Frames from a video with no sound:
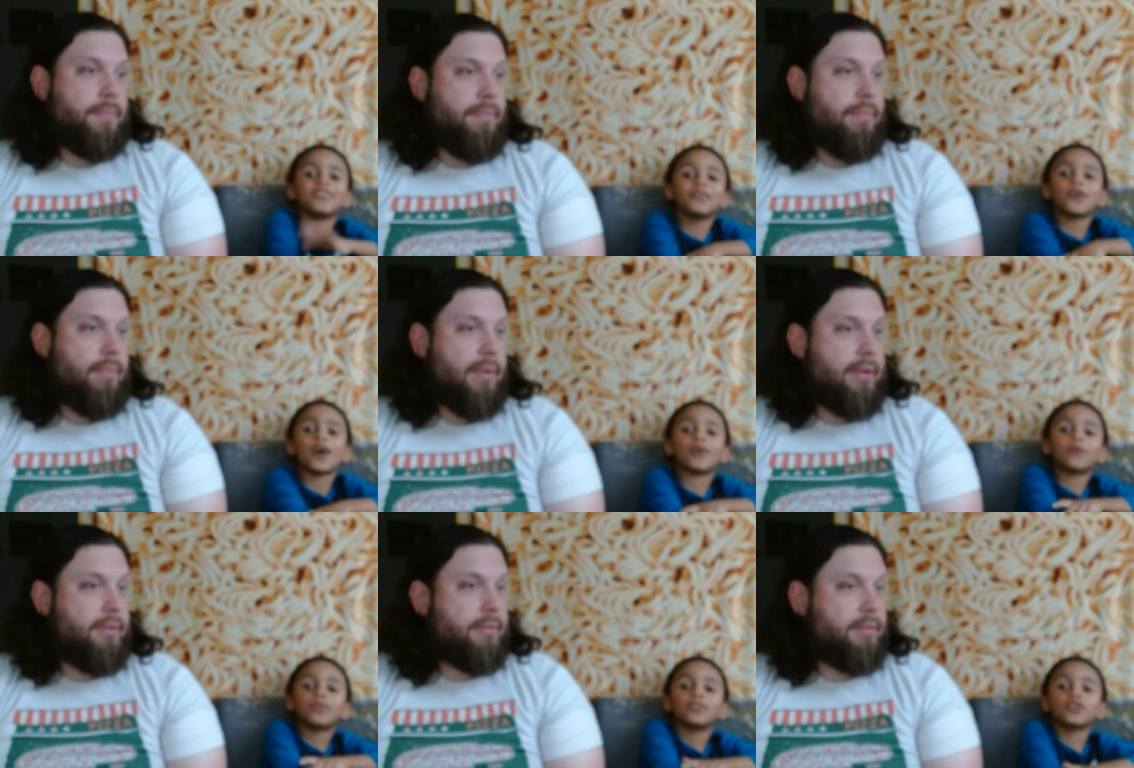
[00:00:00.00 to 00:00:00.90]
Speaker 1: If you
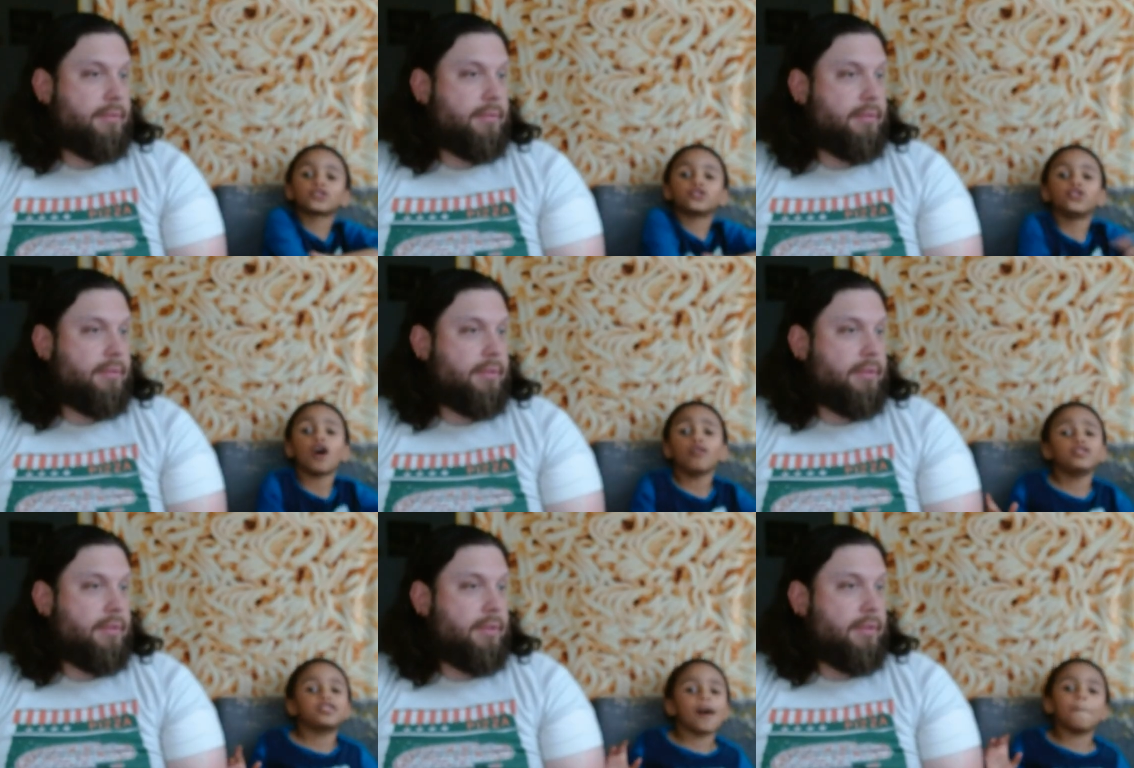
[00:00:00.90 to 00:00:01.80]
know there's
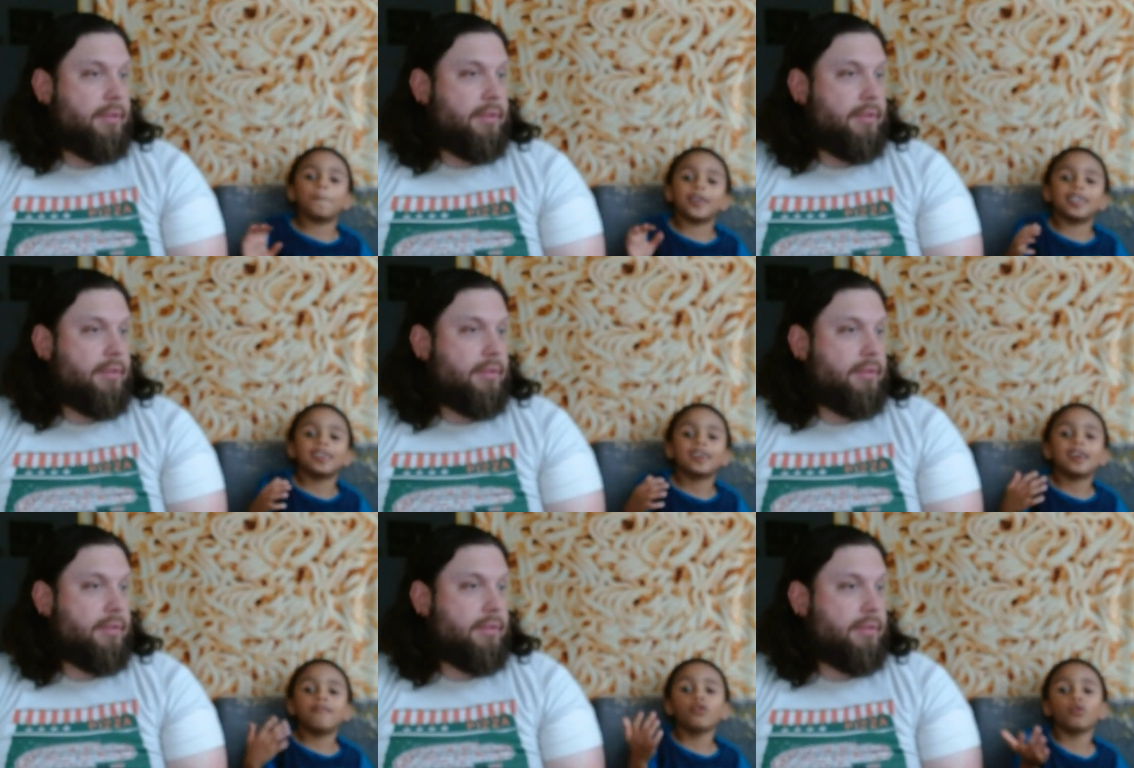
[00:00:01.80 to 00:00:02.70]
no
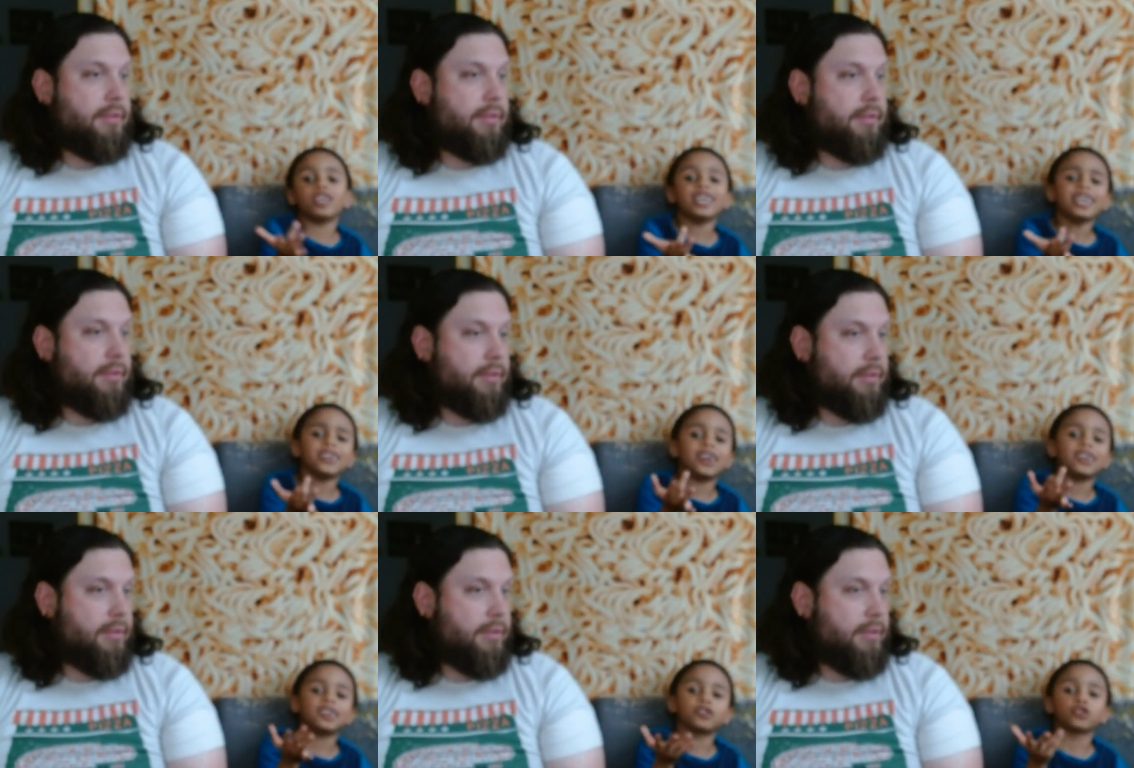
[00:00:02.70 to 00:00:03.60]
something, if you
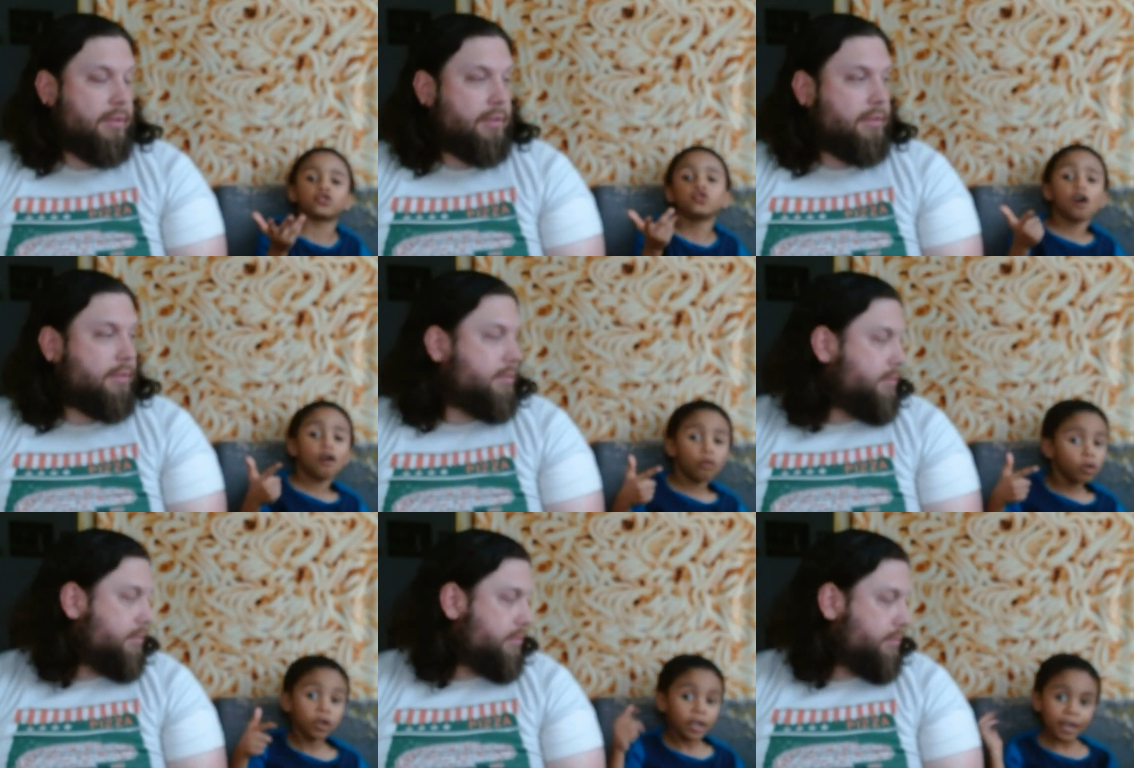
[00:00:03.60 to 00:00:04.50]
eat it, there's
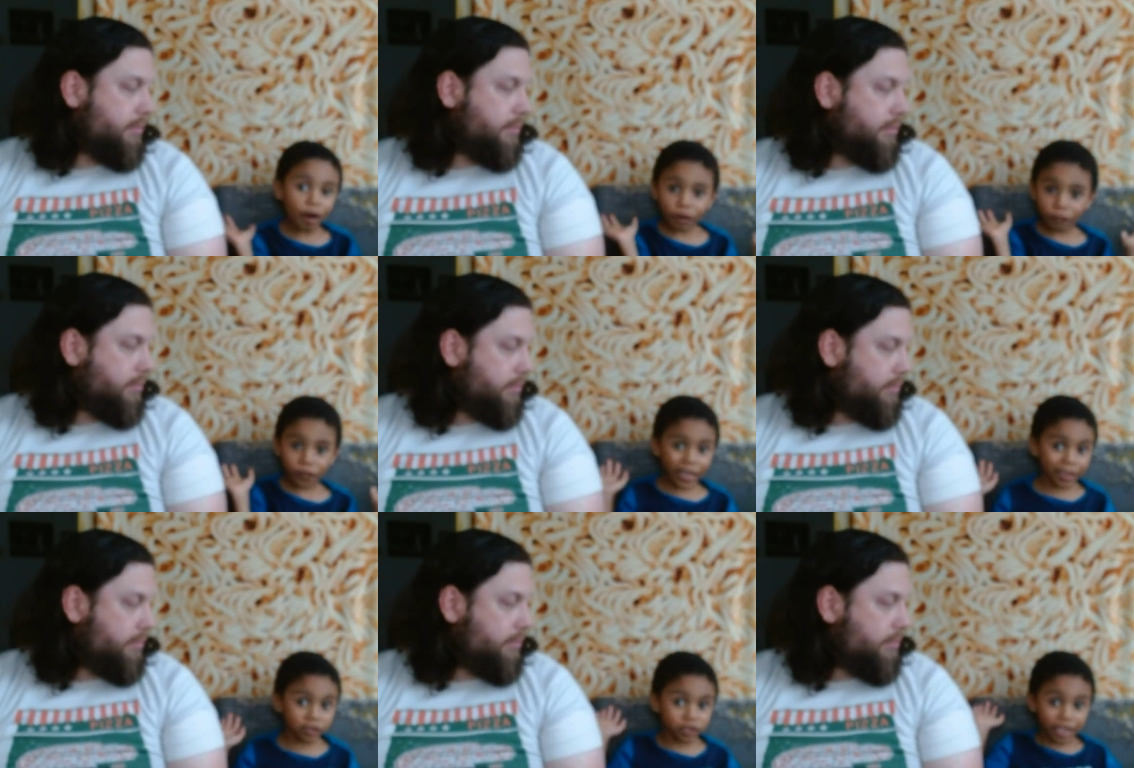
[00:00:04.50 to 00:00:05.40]
no
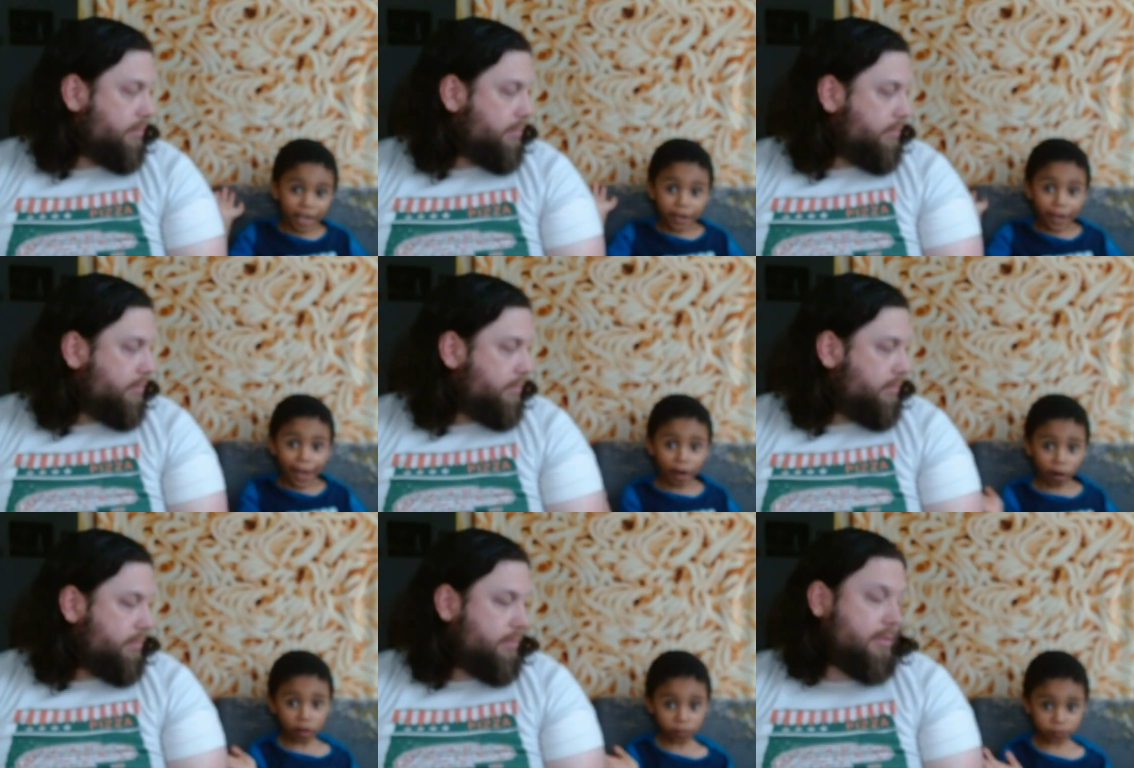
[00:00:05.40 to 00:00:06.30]
other
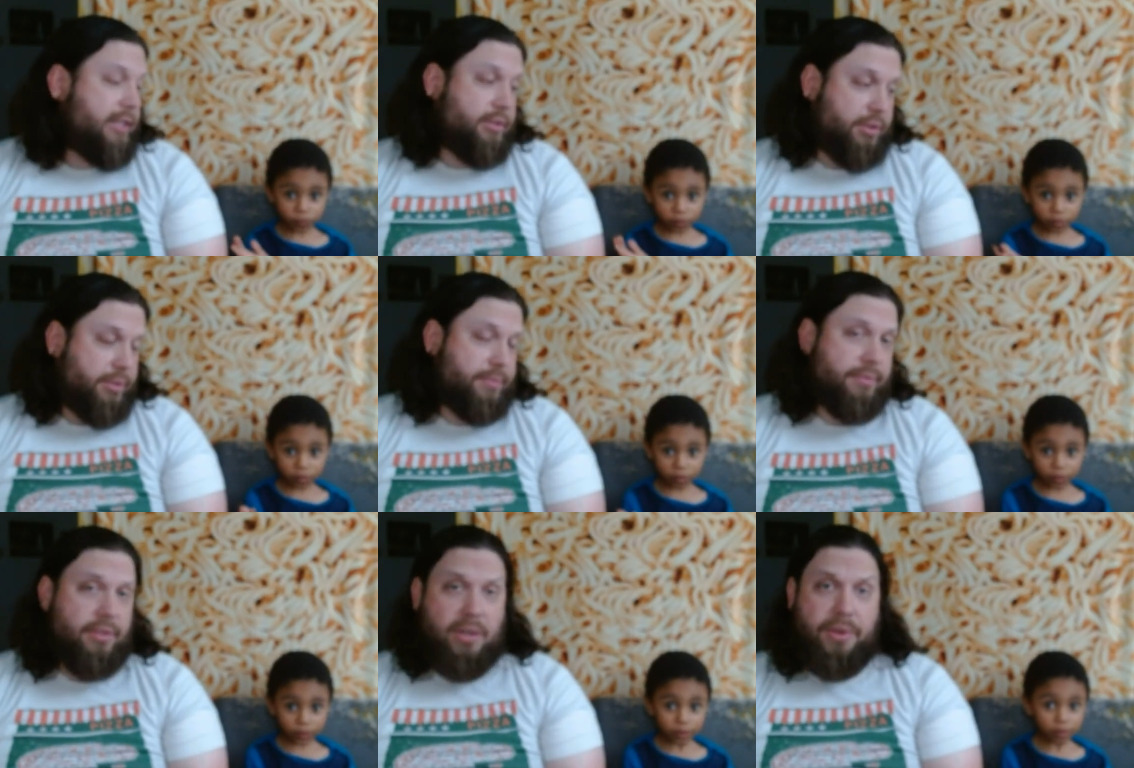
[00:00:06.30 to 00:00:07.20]
things in
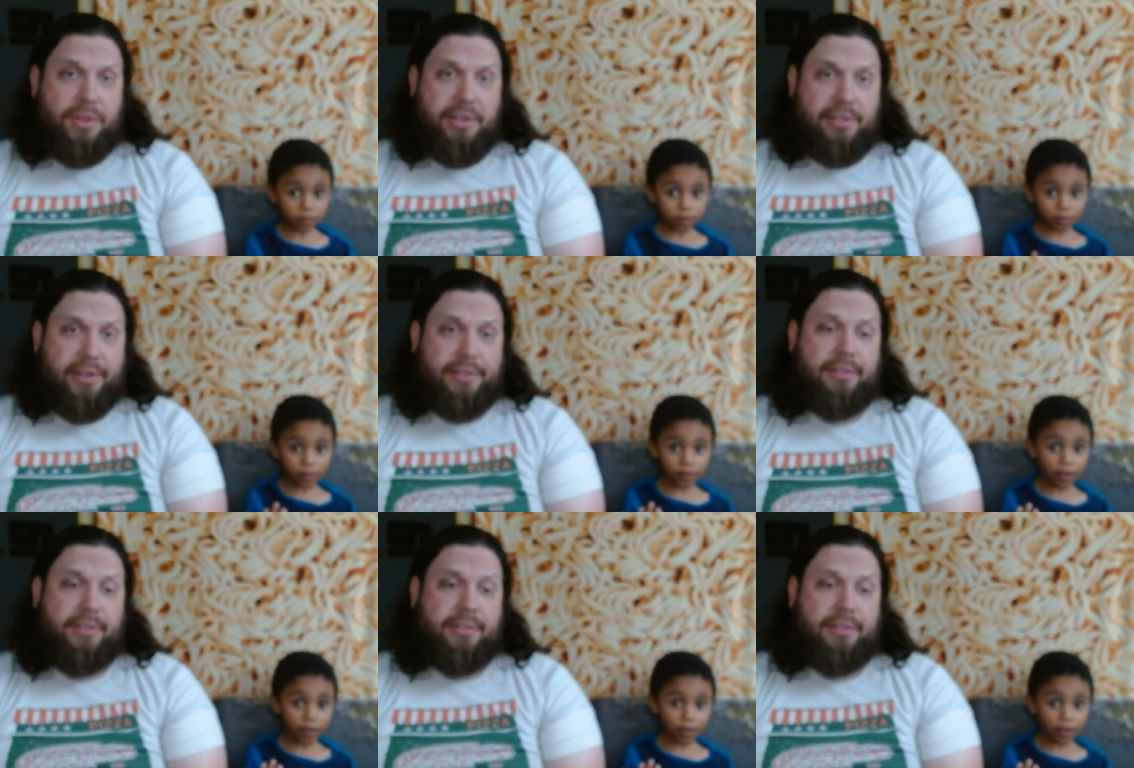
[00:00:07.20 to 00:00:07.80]
there. That's true.